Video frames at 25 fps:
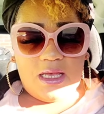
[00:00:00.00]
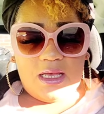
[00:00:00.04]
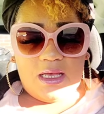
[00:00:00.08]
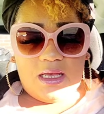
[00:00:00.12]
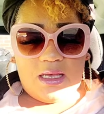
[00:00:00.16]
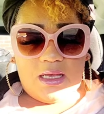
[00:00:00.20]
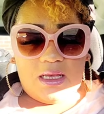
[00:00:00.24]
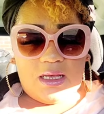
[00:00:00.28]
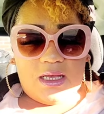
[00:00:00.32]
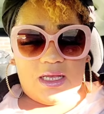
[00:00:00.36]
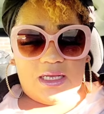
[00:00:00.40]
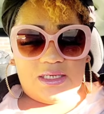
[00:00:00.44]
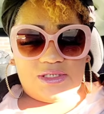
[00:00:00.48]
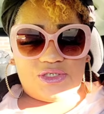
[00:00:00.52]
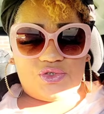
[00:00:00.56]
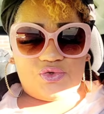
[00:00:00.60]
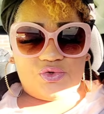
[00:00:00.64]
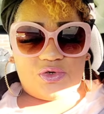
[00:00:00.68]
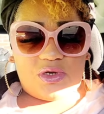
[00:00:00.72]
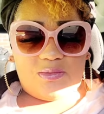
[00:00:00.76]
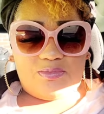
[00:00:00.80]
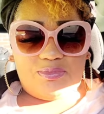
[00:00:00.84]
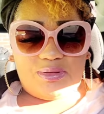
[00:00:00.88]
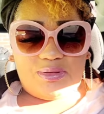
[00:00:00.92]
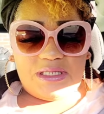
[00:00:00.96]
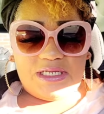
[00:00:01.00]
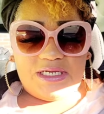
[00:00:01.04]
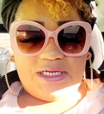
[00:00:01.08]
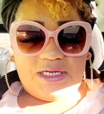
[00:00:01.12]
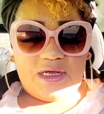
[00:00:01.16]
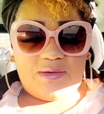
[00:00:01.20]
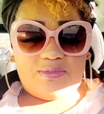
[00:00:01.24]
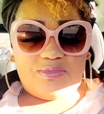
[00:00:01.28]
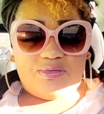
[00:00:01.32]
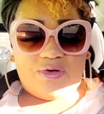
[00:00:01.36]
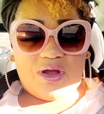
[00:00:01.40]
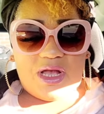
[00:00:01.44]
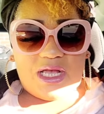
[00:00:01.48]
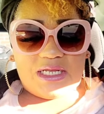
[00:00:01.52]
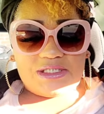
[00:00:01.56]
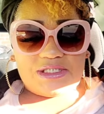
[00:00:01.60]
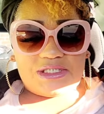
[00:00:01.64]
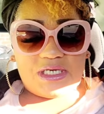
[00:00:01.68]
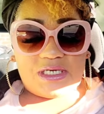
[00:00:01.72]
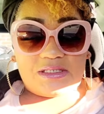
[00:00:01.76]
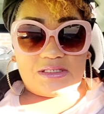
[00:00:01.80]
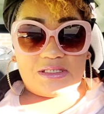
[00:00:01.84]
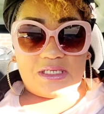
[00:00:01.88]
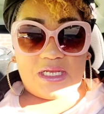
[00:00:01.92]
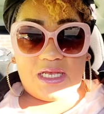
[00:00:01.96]
uh, to complete a
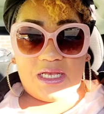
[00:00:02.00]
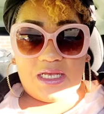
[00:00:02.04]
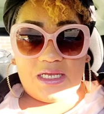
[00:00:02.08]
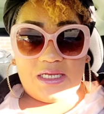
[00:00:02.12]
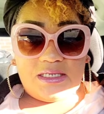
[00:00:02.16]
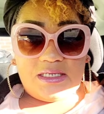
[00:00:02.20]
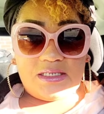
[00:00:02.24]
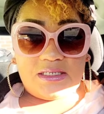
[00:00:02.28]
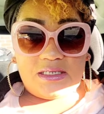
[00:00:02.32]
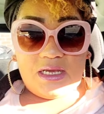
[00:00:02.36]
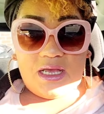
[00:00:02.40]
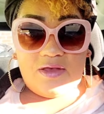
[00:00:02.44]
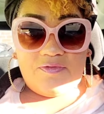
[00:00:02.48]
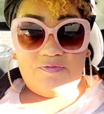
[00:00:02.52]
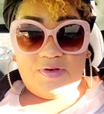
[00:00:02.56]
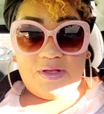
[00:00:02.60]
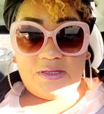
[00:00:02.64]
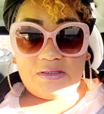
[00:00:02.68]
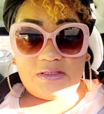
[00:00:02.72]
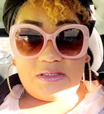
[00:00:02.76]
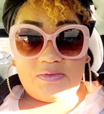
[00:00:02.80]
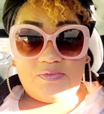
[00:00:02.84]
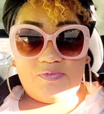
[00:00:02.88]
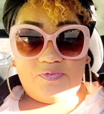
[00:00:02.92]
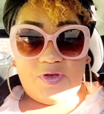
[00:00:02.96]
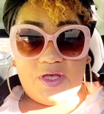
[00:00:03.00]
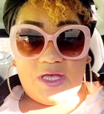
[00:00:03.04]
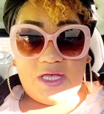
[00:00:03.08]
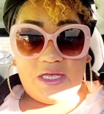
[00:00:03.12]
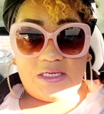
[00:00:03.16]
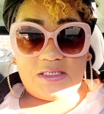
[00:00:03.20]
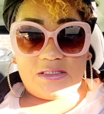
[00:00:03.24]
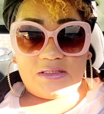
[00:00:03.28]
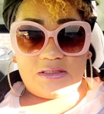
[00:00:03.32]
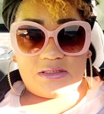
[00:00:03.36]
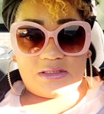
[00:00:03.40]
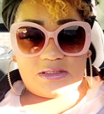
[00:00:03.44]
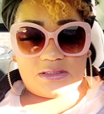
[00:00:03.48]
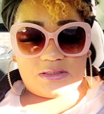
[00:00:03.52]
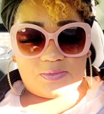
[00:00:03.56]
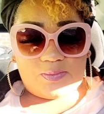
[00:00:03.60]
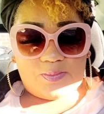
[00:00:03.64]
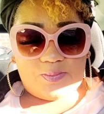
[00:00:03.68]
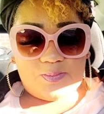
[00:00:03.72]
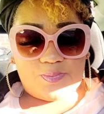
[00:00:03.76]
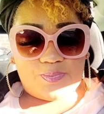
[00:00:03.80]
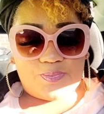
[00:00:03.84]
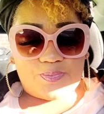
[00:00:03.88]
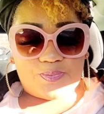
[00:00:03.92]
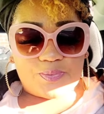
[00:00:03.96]
project and I found some finds.
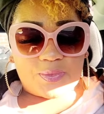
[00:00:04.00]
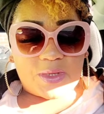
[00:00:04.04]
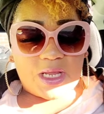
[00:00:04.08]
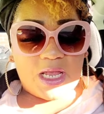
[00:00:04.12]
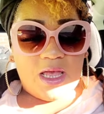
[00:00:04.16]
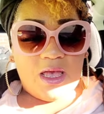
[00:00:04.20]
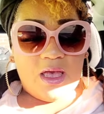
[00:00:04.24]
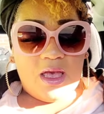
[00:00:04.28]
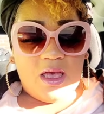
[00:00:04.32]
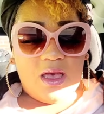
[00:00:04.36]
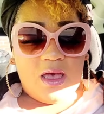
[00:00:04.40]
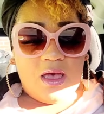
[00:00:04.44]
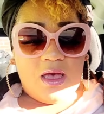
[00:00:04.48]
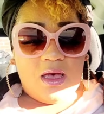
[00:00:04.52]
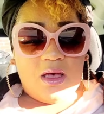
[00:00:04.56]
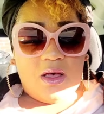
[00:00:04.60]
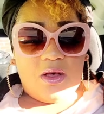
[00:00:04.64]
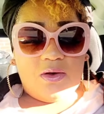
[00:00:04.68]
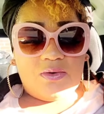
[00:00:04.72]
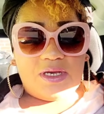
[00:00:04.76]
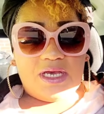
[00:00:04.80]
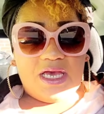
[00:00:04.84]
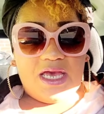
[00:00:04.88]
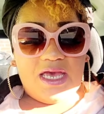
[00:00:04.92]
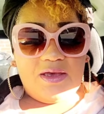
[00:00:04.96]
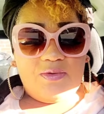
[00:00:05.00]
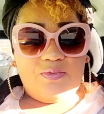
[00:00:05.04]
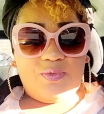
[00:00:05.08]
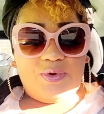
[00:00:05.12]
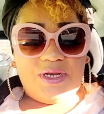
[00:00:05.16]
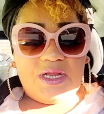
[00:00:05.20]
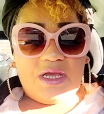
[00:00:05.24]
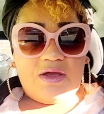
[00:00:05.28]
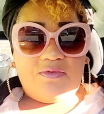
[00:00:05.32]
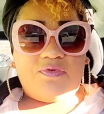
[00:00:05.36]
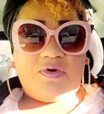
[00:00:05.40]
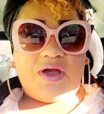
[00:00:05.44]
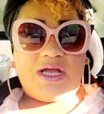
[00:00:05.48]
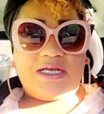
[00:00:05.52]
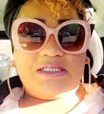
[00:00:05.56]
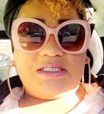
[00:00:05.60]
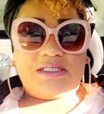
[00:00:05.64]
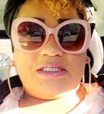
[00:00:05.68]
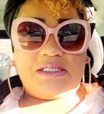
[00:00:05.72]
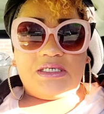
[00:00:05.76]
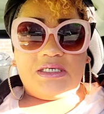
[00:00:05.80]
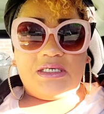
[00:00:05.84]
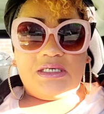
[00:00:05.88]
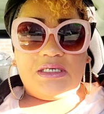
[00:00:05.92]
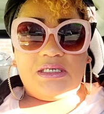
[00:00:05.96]
Okay, whenever I
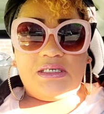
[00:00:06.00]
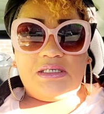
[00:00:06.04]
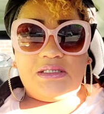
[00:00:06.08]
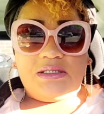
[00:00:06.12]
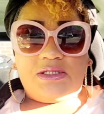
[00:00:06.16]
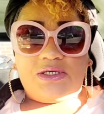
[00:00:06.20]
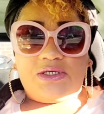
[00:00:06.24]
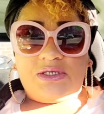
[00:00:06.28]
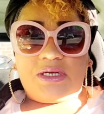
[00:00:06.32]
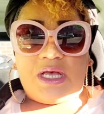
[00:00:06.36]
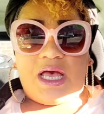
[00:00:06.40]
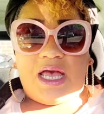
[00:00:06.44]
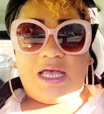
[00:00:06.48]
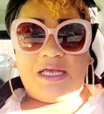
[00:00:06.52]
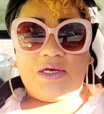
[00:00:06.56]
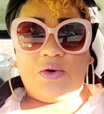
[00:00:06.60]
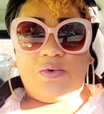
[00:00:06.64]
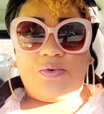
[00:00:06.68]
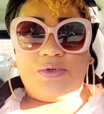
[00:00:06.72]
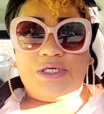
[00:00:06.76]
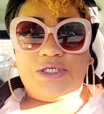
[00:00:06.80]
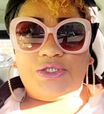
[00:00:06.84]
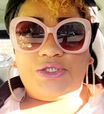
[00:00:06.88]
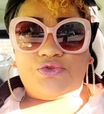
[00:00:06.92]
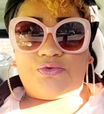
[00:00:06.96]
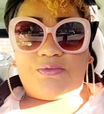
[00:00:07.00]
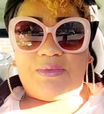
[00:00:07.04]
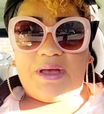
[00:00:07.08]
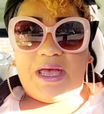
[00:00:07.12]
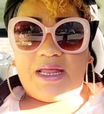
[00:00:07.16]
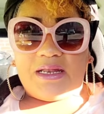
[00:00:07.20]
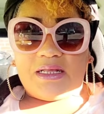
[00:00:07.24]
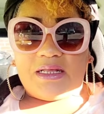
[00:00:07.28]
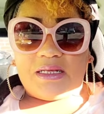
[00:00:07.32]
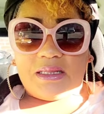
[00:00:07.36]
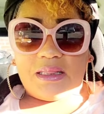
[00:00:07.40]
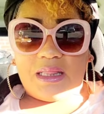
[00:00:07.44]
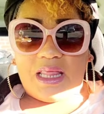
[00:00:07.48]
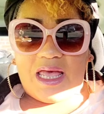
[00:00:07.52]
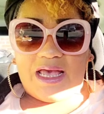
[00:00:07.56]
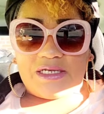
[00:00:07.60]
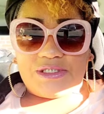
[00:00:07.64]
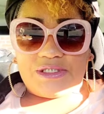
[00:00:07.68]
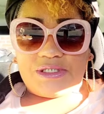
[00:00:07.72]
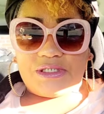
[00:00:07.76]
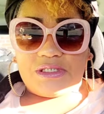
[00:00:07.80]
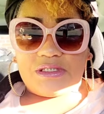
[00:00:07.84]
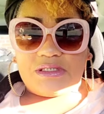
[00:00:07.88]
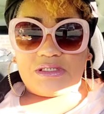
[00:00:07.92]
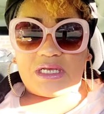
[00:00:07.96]
see the Ioni Dramatic
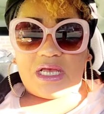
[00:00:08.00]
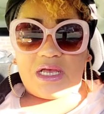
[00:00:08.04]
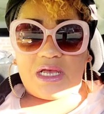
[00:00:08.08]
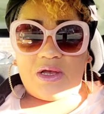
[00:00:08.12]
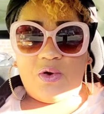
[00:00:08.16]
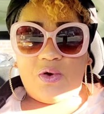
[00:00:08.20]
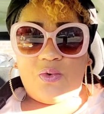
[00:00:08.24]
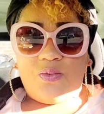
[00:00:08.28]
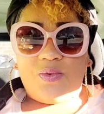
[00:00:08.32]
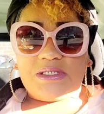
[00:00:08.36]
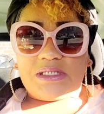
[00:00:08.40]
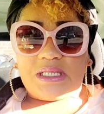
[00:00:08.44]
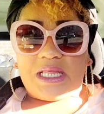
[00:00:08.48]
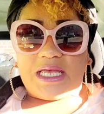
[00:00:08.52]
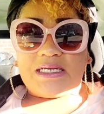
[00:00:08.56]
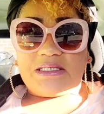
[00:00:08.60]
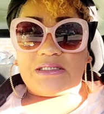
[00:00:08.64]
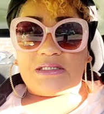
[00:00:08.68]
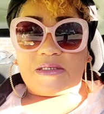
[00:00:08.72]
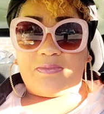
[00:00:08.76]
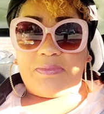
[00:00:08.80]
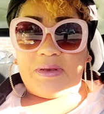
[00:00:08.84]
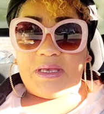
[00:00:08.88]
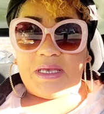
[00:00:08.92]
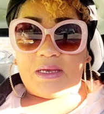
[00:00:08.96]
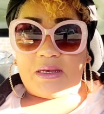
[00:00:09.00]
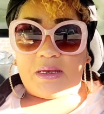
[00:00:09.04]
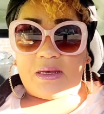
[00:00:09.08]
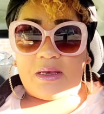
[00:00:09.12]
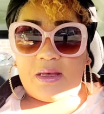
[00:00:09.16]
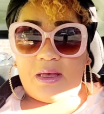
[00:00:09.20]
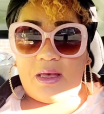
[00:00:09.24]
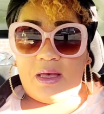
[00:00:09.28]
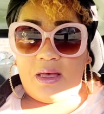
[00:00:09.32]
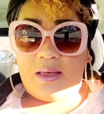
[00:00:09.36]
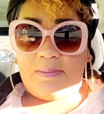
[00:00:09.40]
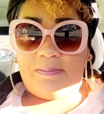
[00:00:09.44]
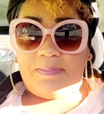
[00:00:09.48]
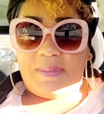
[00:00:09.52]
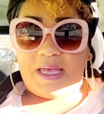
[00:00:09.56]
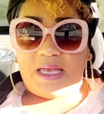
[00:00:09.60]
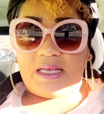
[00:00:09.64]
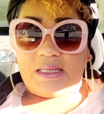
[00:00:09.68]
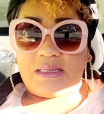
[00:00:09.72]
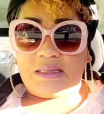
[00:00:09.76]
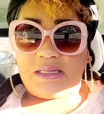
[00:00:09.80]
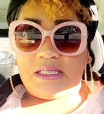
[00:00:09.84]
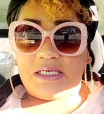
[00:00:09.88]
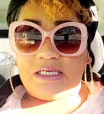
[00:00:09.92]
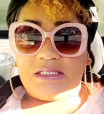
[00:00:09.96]
Lashes, I always like to pick up
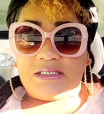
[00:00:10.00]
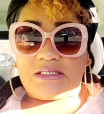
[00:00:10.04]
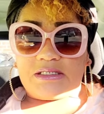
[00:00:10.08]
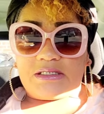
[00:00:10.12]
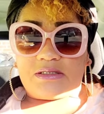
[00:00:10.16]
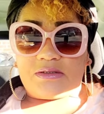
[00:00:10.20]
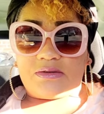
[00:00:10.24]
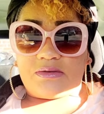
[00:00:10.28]
at least